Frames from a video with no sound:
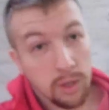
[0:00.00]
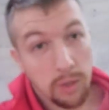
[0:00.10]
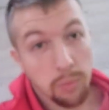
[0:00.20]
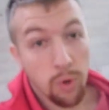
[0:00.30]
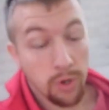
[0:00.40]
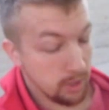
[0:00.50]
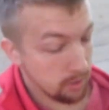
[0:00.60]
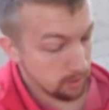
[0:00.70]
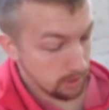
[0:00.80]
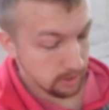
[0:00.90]
Good morning,
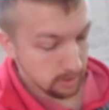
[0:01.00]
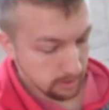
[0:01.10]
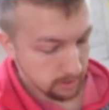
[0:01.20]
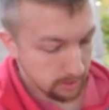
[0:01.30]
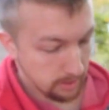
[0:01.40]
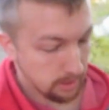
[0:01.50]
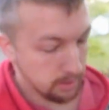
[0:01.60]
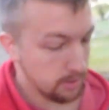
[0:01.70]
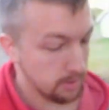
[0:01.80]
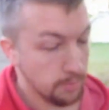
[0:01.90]
Internet.
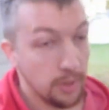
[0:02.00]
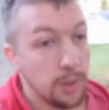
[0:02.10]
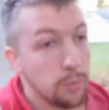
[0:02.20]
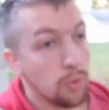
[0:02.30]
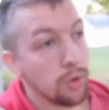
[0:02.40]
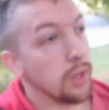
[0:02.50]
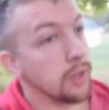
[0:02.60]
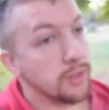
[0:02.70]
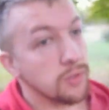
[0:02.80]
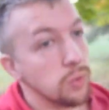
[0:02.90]
It is a Monday
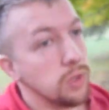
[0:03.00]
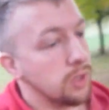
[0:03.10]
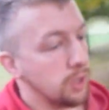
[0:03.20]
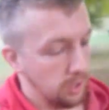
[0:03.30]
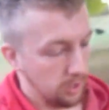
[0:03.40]
morning this week.